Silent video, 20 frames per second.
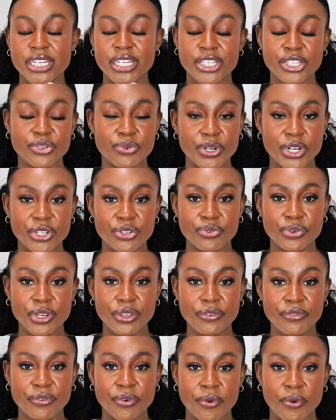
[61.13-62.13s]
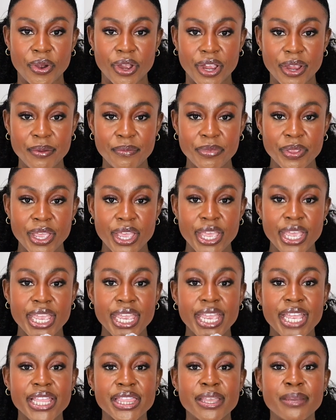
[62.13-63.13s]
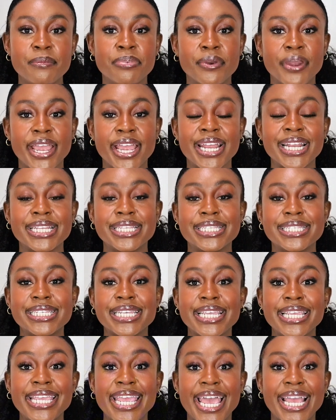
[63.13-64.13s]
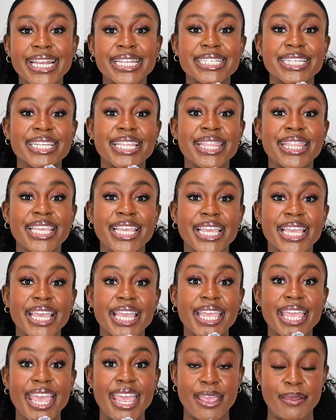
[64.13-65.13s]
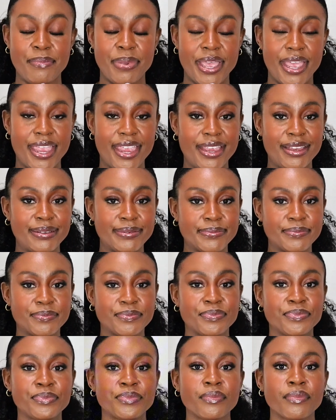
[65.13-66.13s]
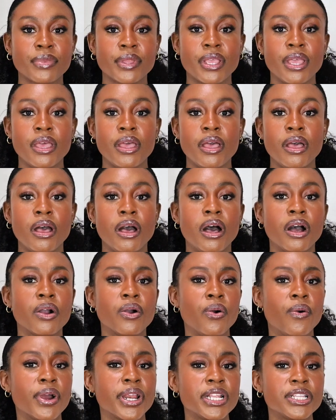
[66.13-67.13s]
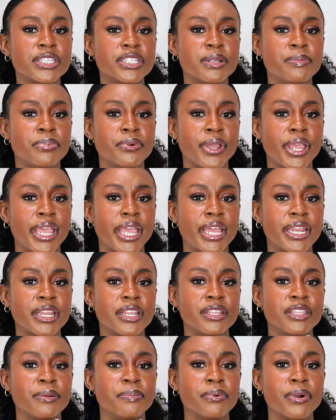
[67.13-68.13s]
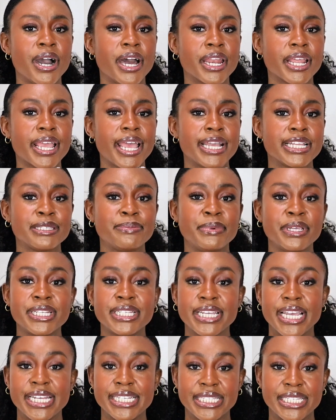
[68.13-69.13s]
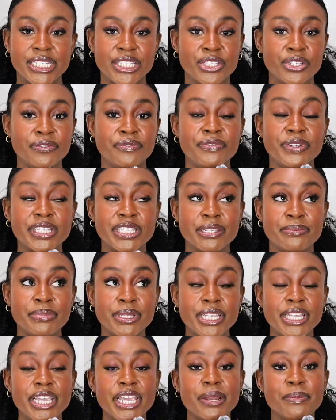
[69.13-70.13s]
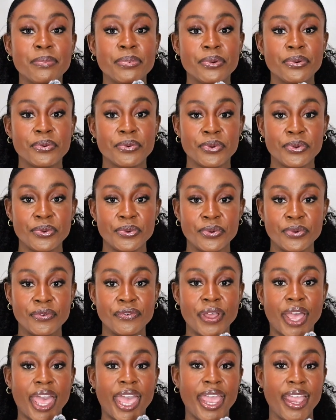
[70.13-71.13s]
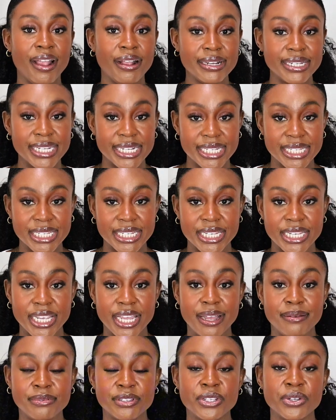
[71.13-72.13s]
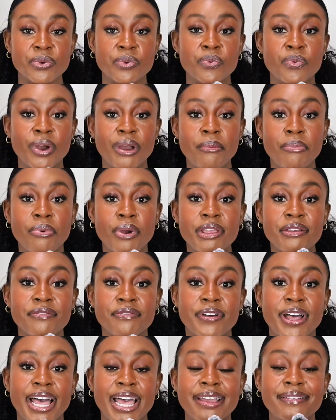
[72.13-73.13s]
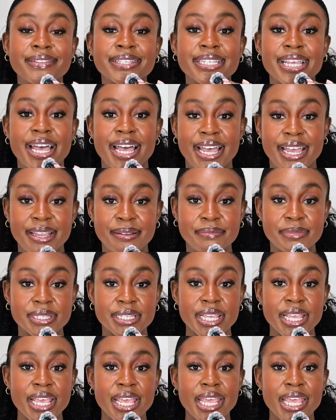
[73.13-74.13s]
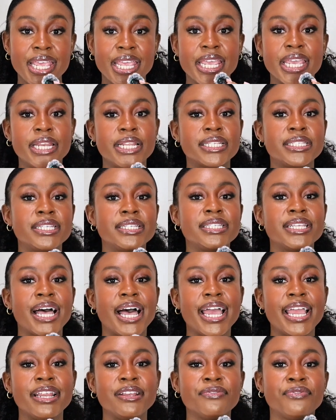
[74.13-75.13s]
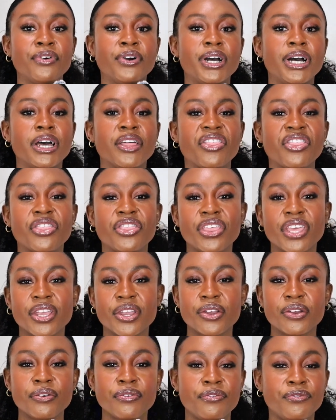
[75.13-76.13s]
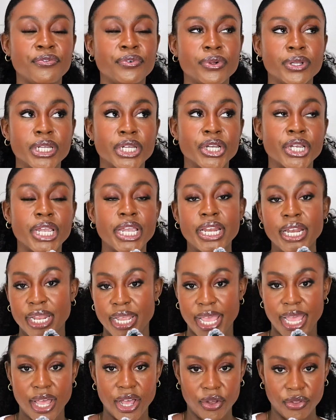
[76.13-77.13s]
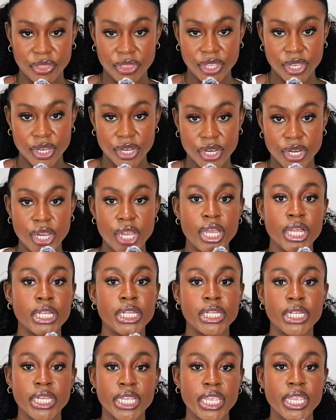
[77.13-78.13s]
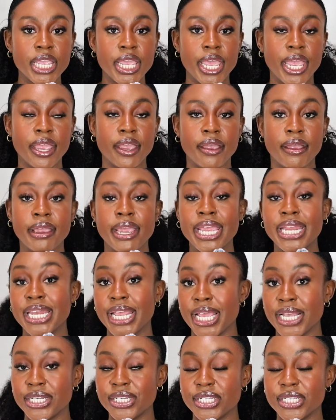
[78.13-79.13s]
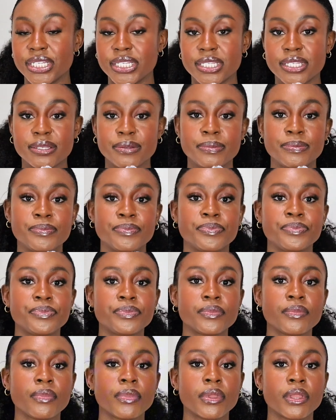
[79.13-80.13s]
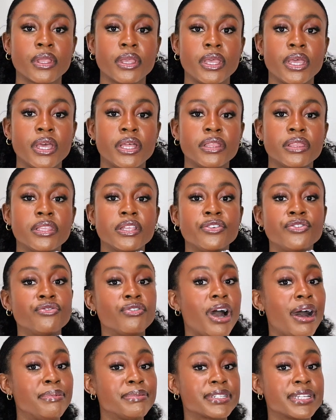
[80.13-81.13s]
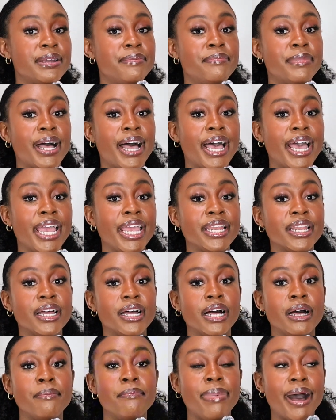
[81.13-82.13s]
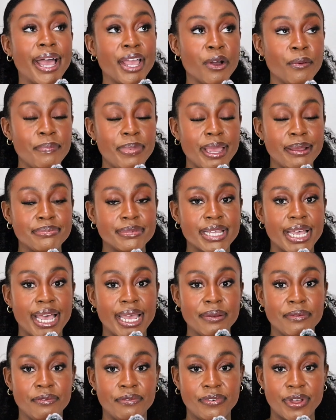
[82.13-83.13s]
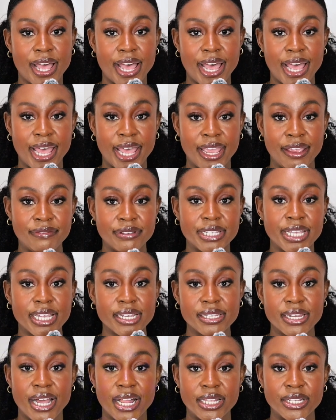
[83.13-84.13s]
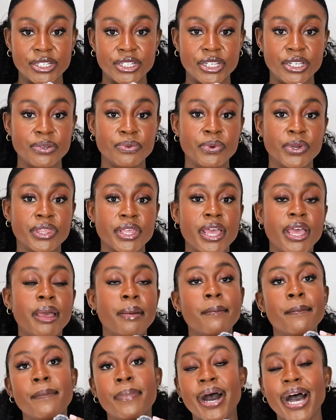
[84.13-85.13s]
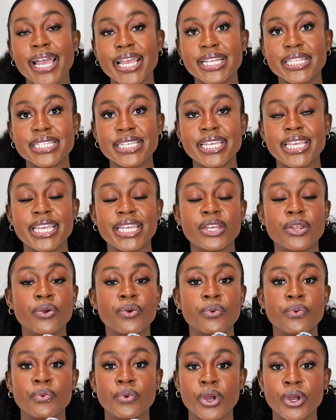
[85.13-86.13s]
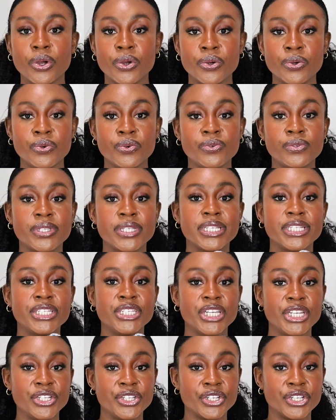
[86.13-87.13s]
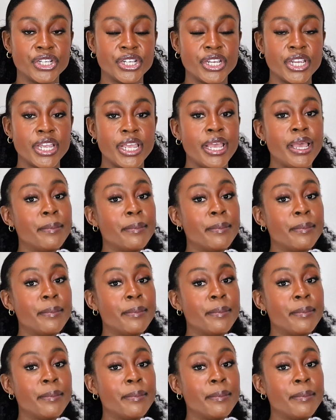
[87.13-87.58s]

in 2024 in the brand's Get Thick campaign. According to the brand, the product has been tested to visibly improve hair density up to 1.5 times. It is designed for a thicker, fuller, and healthier looking hair and edges. The drops combine a biopeptide 5 technology with biotin, rose, ginger,